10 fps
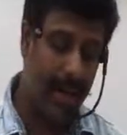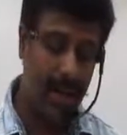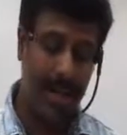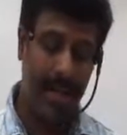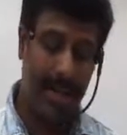
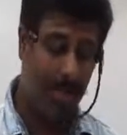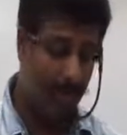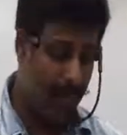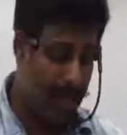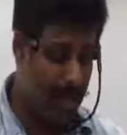earlier in the
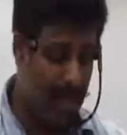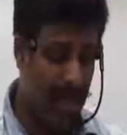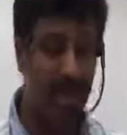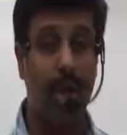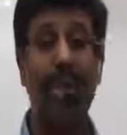population
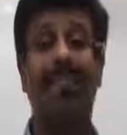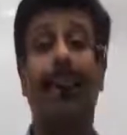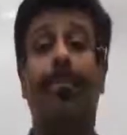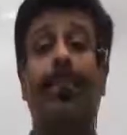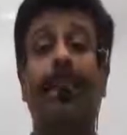is called
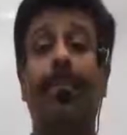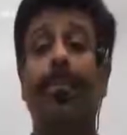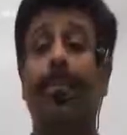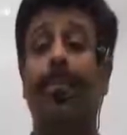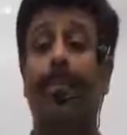sample
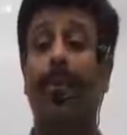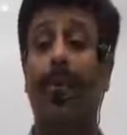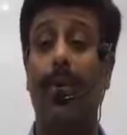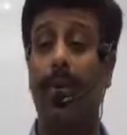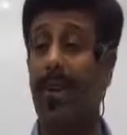
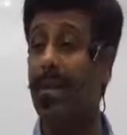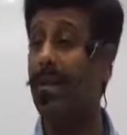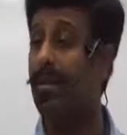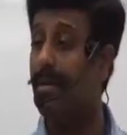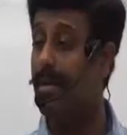with
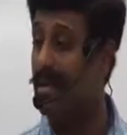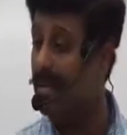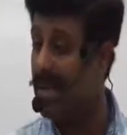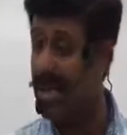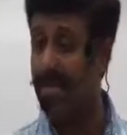
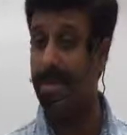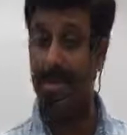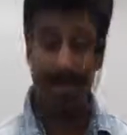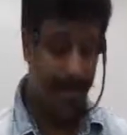replacement.